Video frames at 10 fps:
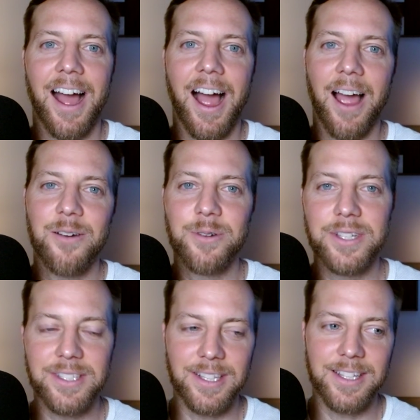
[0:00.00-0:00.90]
I
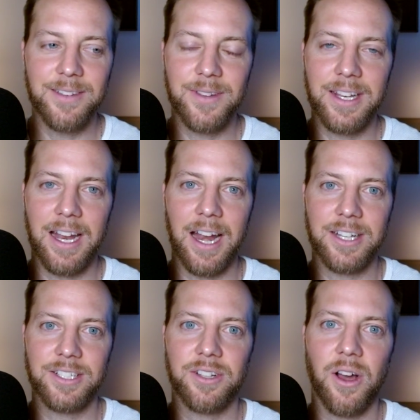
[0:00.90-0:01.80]
was leaving and I
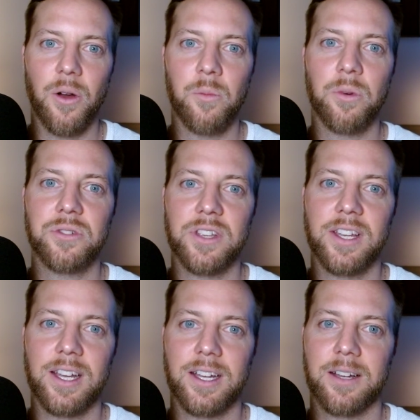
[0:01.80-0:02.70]
just got almost
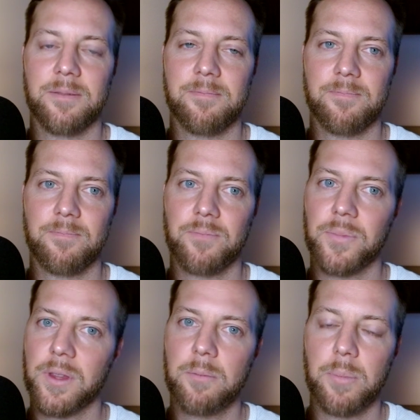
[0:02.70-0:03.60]

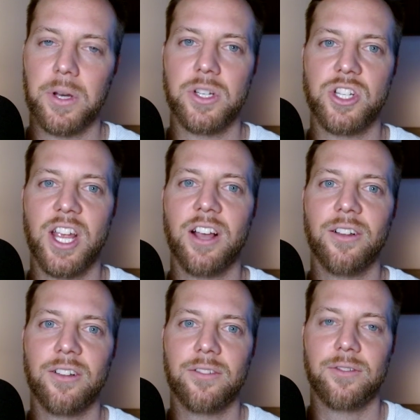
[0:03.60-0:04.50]
put in
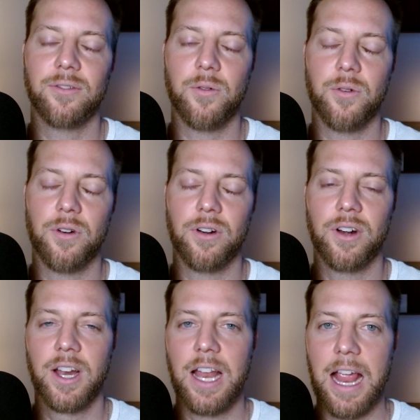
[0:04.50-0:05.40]
jail
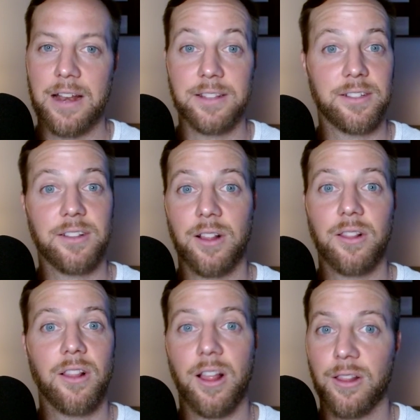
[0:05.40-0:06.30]
for, and this is a
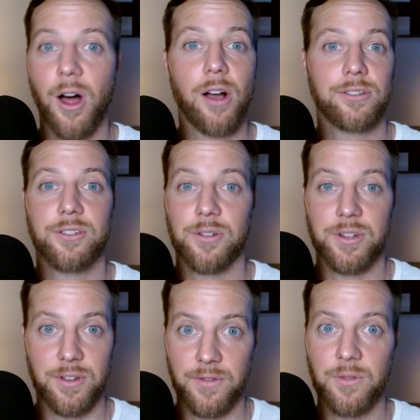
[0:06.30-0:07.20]
long story.
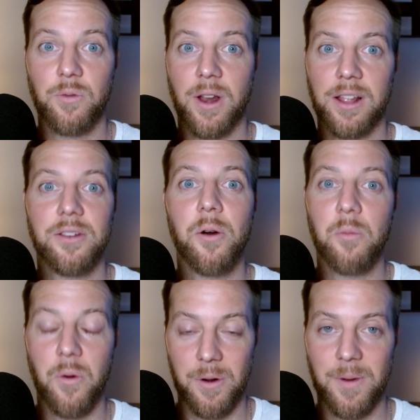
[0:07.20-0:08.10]
So if you want to know
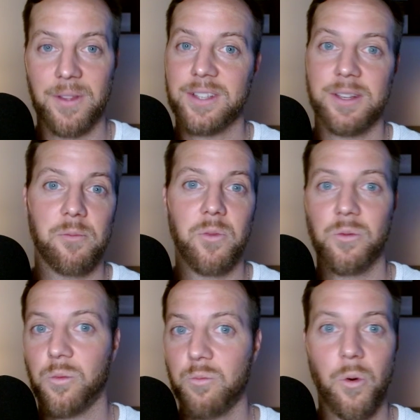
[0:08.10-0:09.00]
more about this, I'm
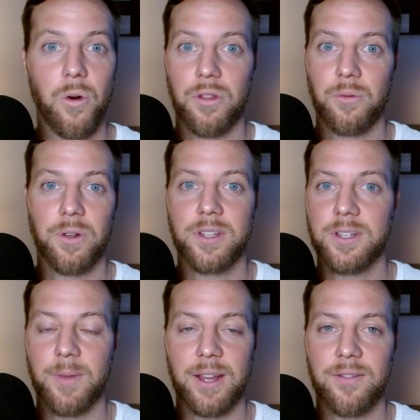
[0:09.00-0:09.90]
more than willing
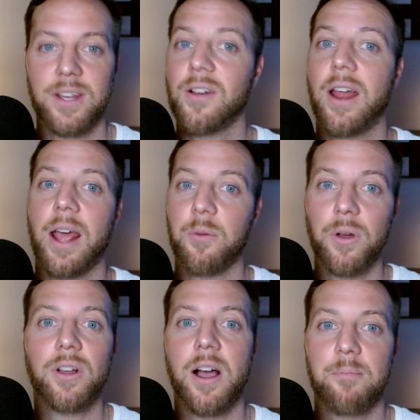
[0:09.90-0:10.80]
to make a video and I
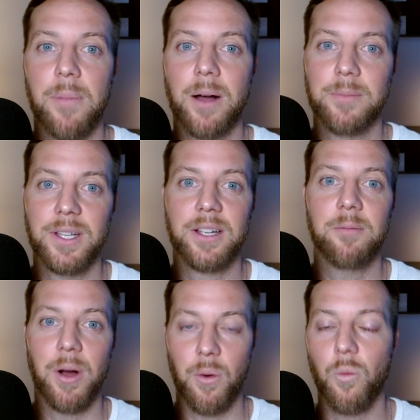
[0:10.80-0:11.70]
will come public
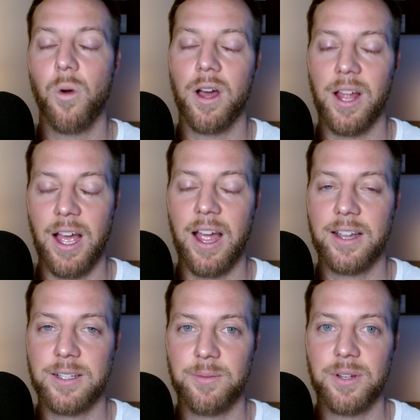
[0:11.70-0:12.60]
about what I
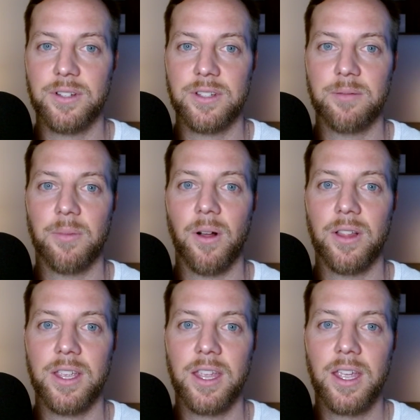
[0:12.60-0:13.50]
experienced in
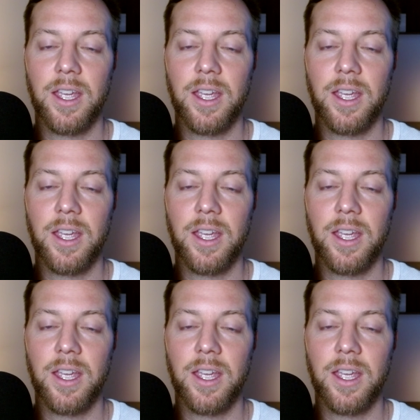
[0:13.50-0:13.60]
Bali.